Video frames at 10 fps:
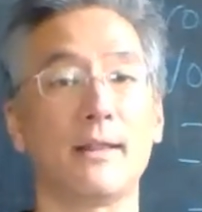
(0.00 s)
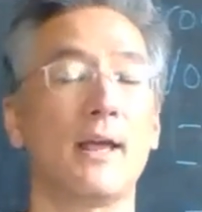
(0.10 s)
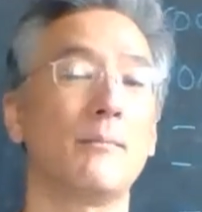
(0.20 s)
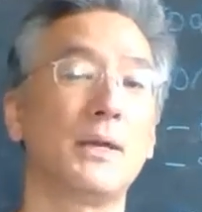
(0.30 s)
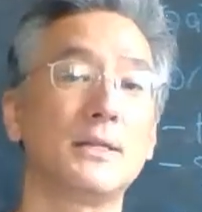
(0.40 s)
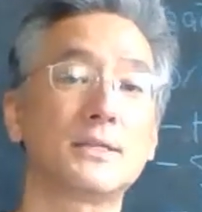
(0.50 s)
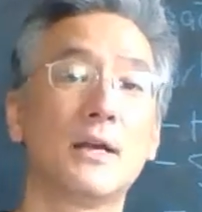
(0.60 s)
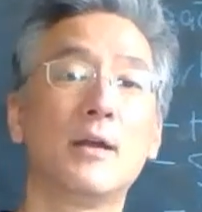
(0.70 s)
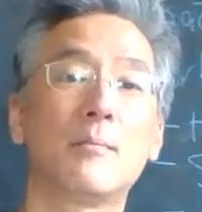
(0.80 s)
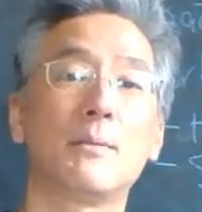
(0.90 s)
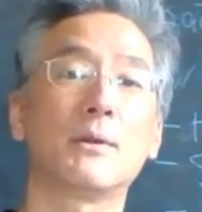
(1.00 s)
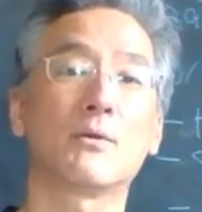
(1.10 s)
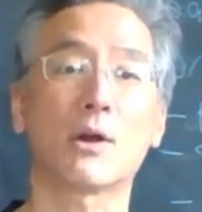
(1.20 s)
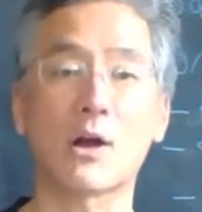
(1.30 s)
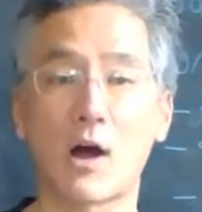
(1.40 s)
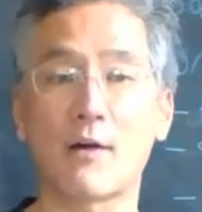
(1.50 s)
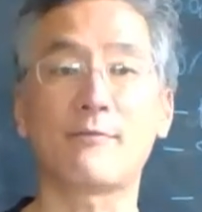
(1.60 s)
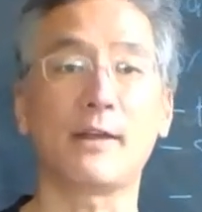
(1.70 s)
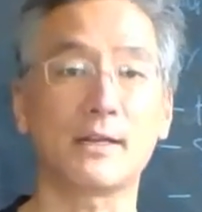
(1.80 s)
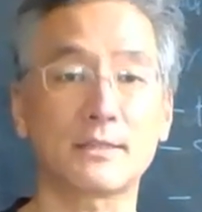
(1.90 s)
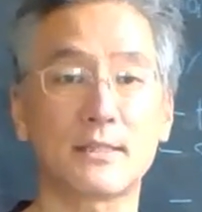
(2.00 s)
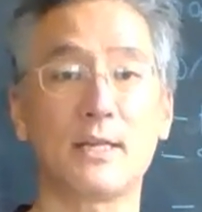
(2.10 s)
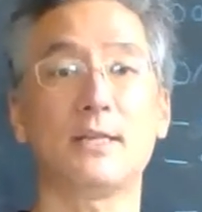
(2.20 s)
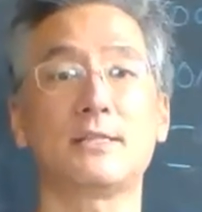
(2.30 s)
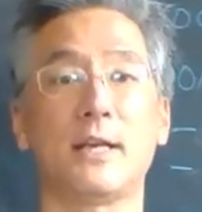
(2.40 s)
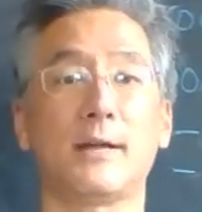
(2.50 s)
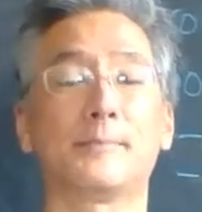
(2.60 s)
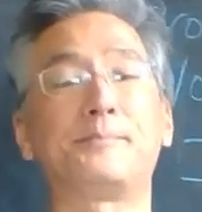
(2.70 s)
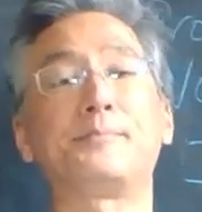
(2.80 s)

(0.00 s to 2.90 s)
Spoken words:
That means people who are coughing, sneezing,